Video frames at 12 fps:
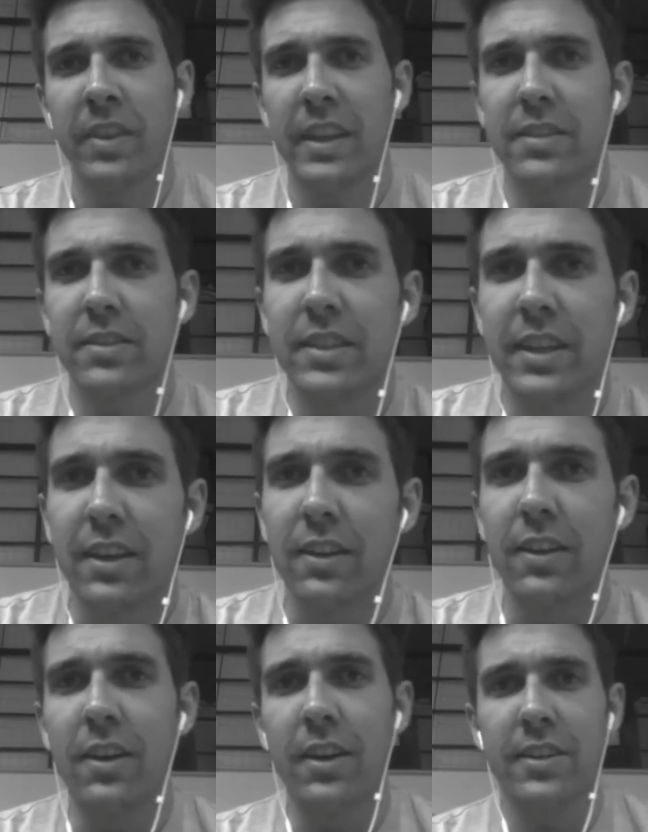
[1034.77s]
And that's going to take a
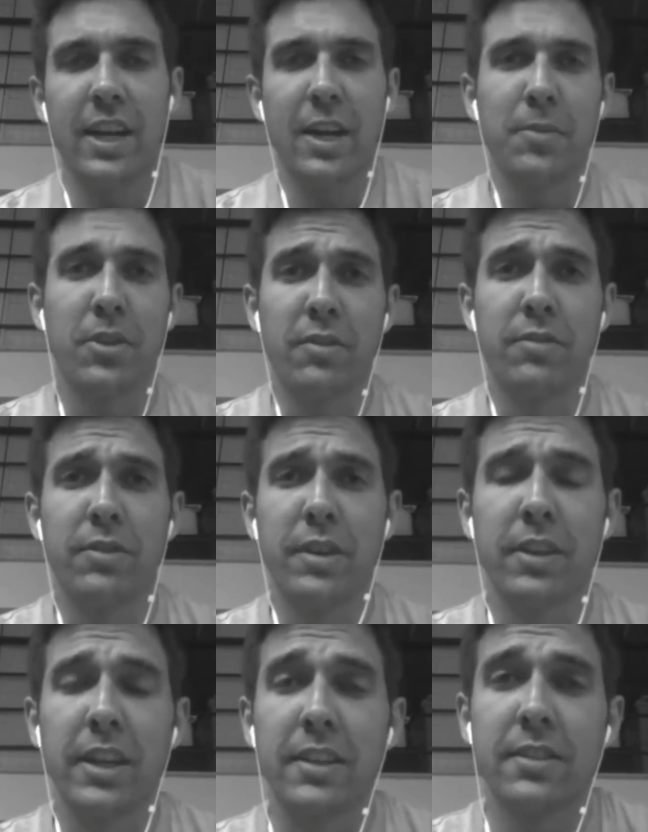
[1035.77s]
long time to earn free
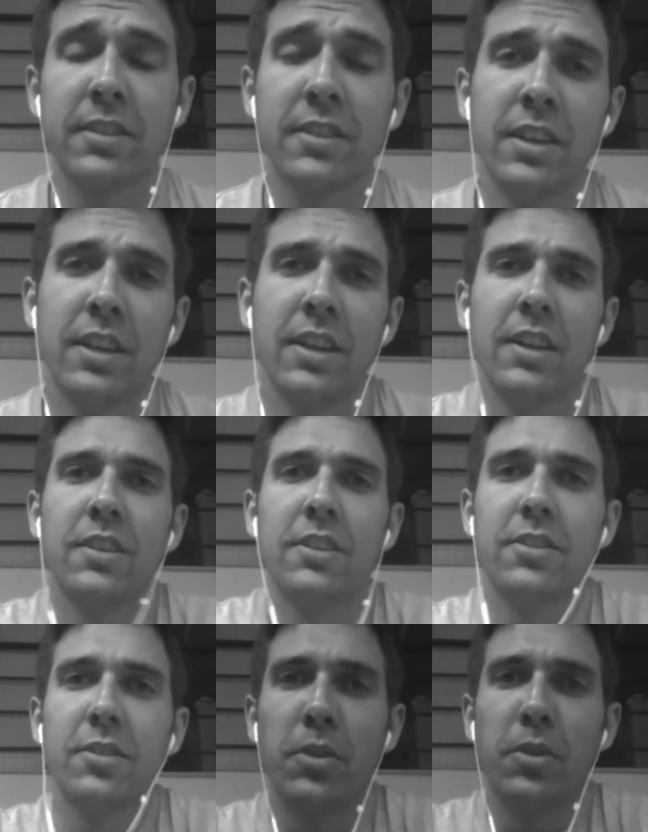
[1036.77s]
flights.
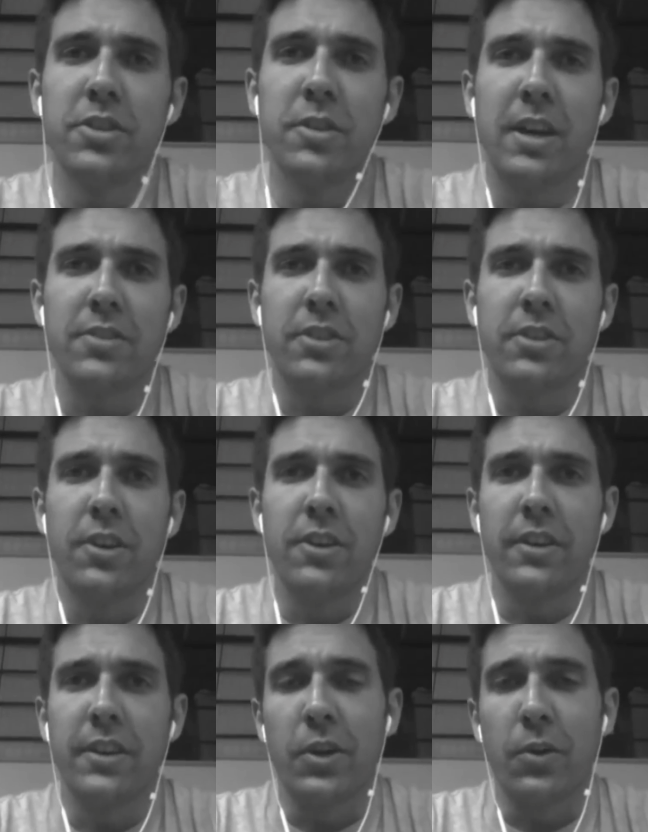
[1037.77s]
So most of your miles are
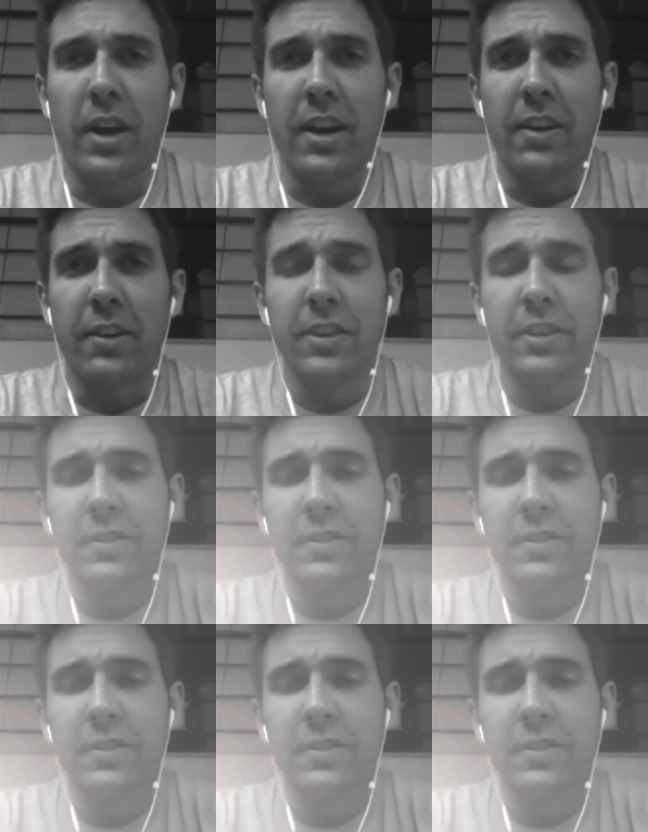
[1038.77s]
earned on the ground.